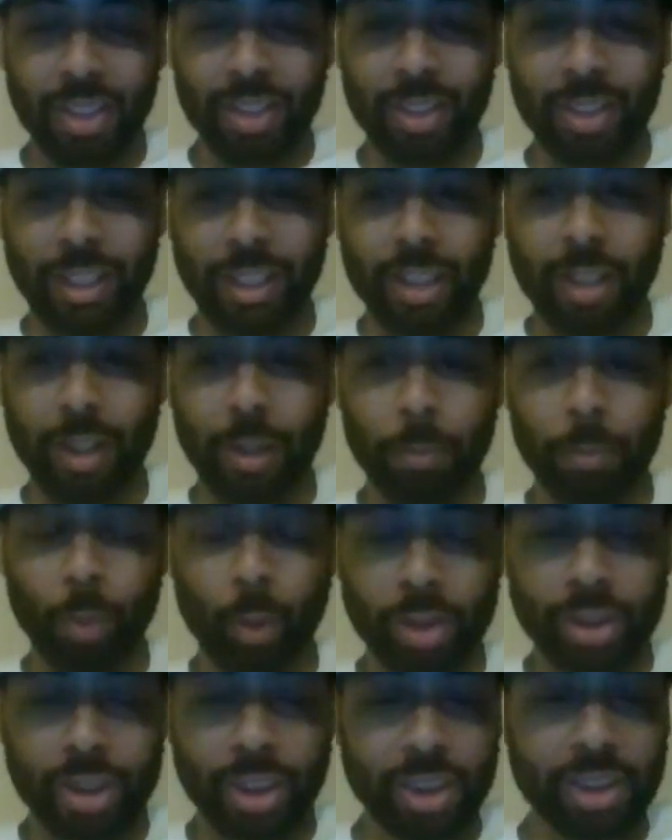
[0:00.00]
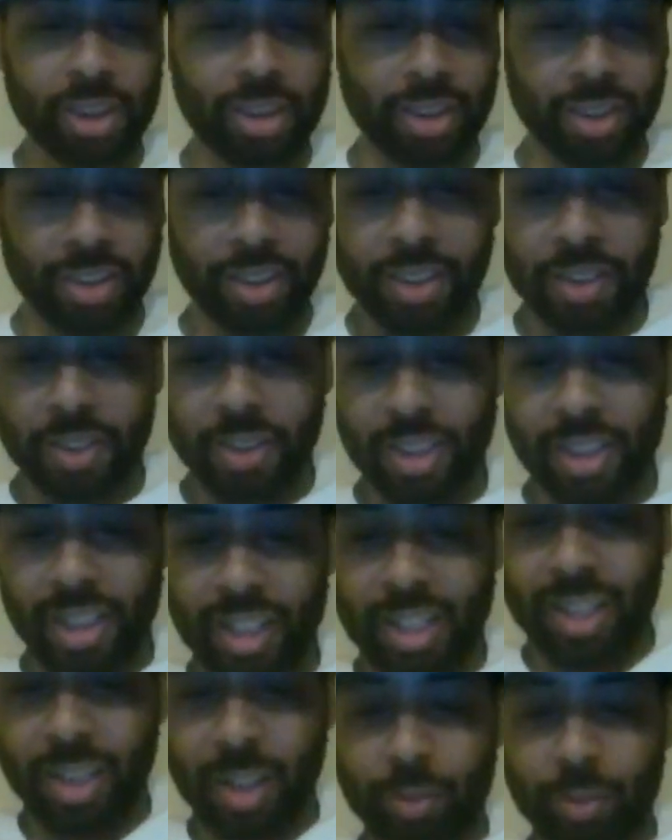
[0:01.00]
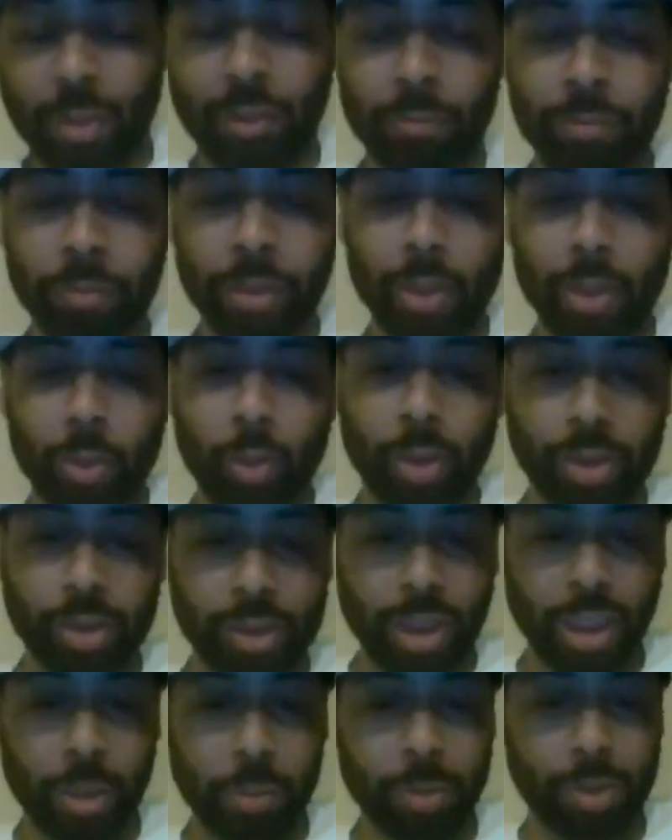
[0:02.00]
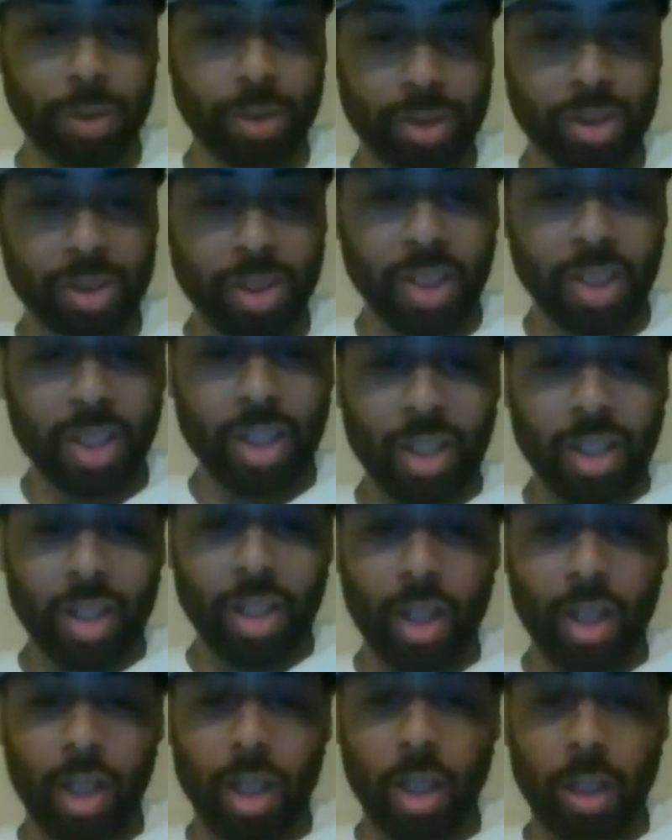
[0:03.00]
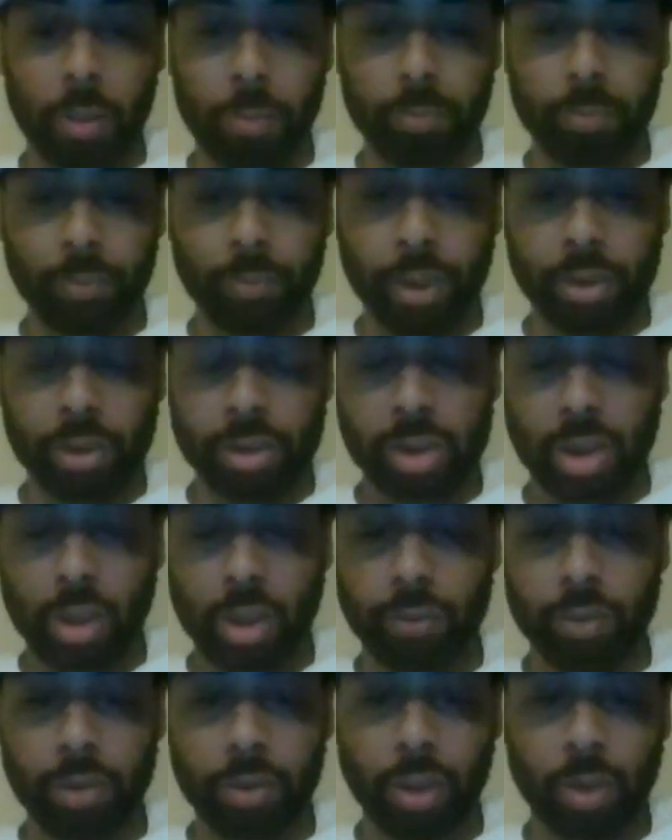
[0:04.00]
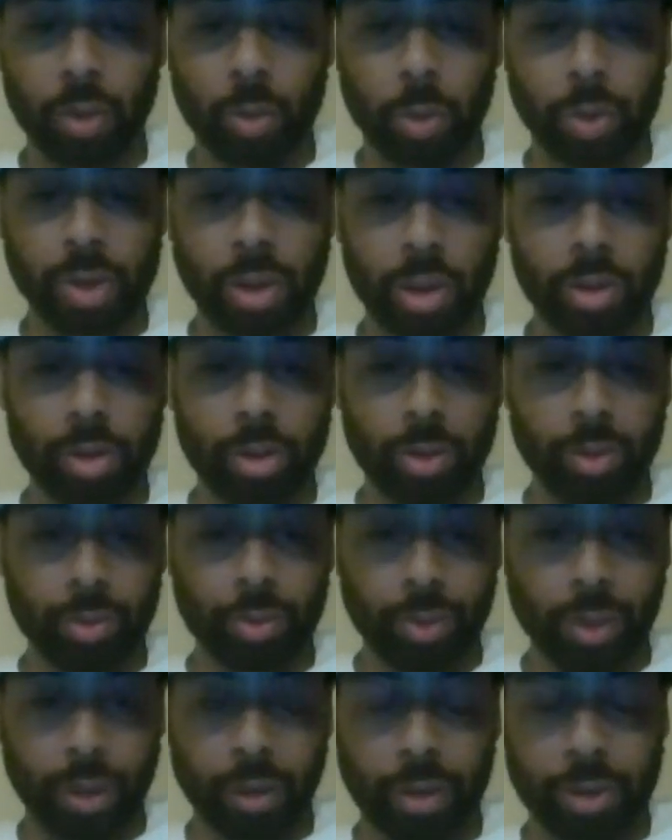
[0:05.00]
like a mortician of medical examiners. They discovered, of course, they're